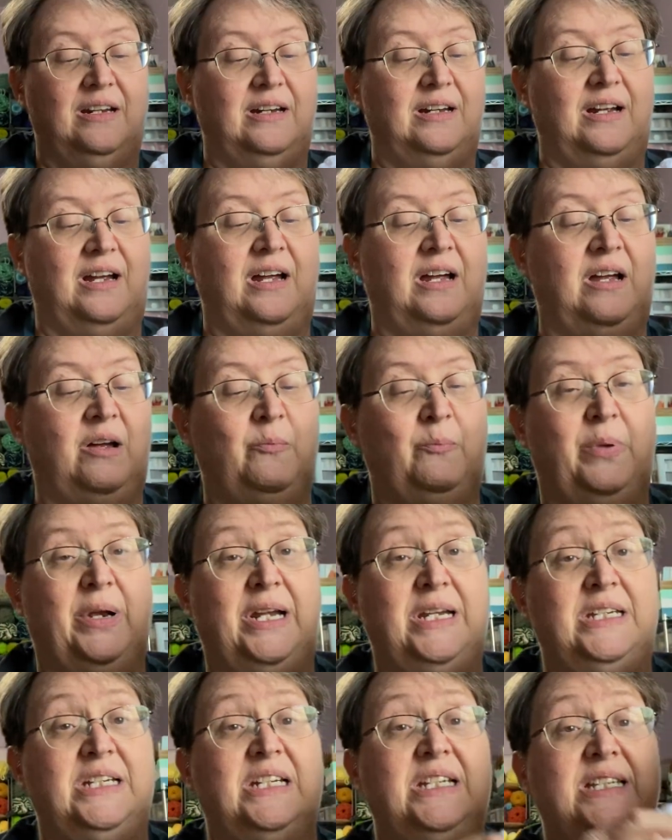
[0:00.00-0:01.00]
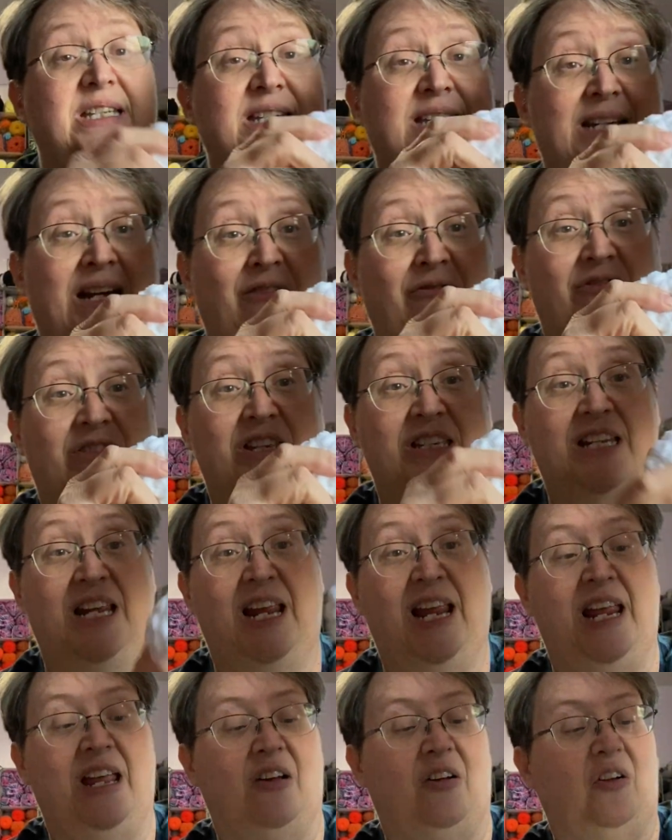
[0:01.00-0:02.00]
But I did stuff the
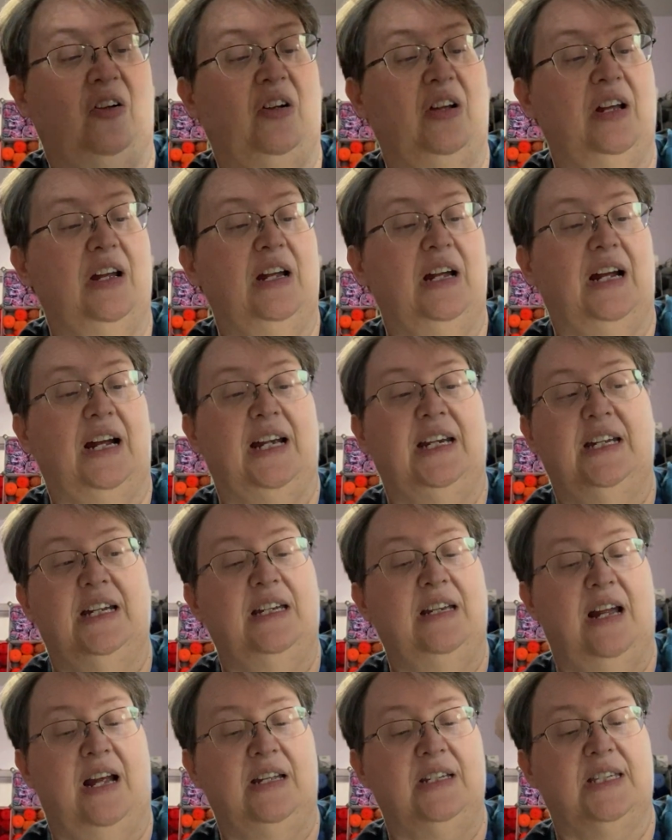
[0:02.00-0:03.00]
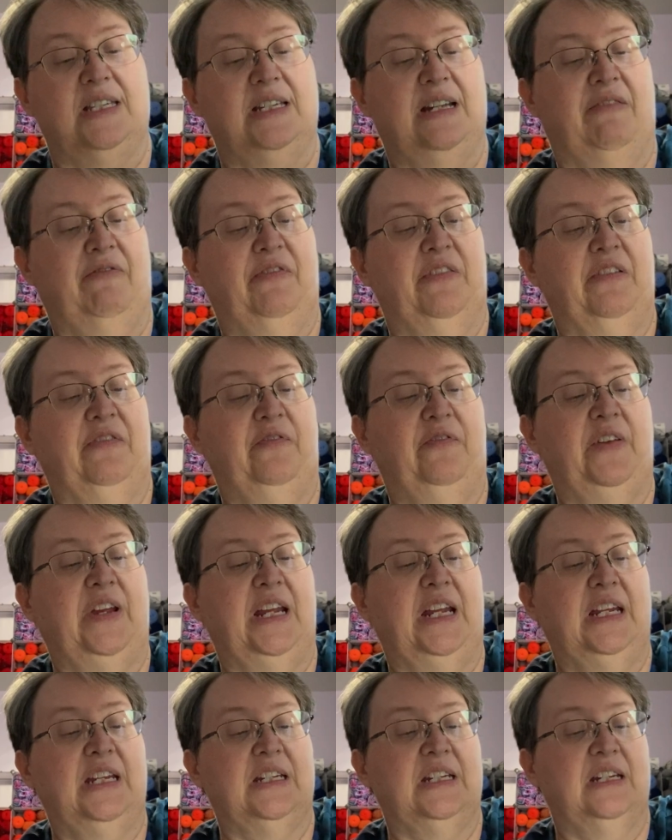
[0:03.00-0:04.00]
tail. I did not stuff the
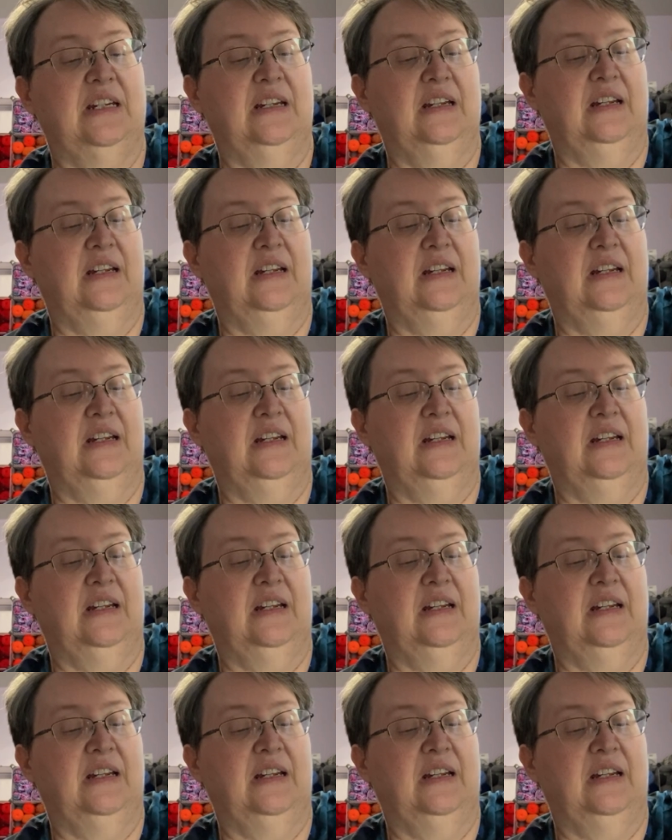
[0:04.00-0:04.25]
feet.